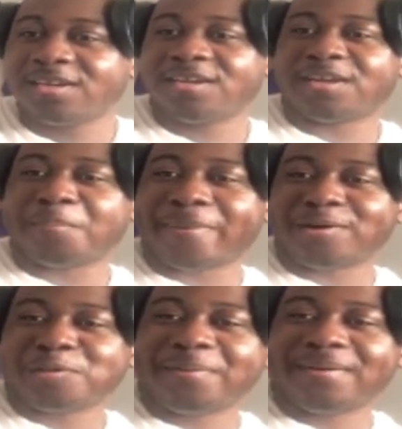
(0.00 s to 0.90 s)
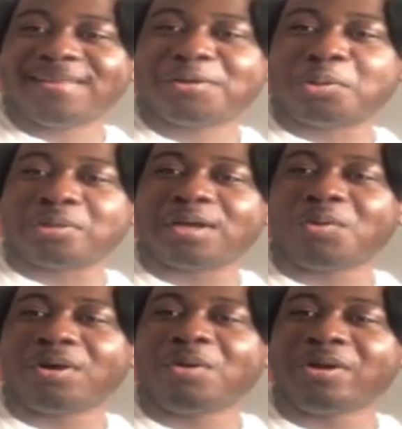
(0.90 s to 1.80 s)
Now, bottle bend the kuta
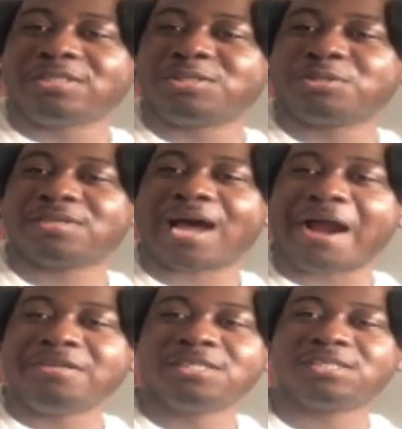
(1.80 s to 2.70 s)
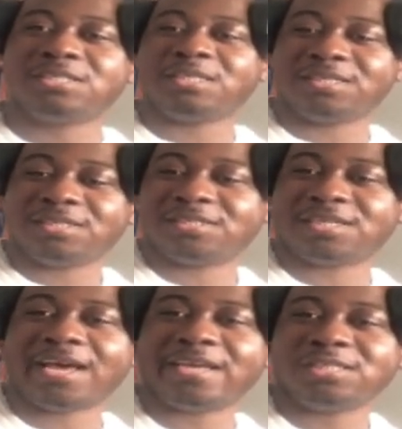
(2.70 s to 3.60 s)
way chose the RJZ. Is
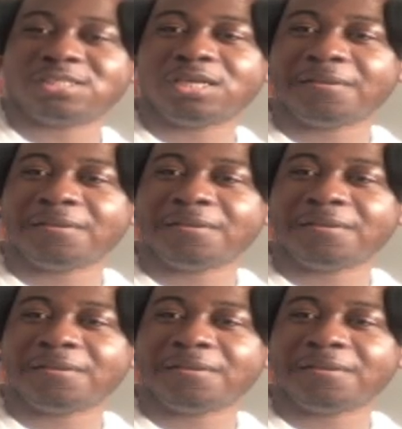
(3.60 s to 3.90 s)
that Hennessy?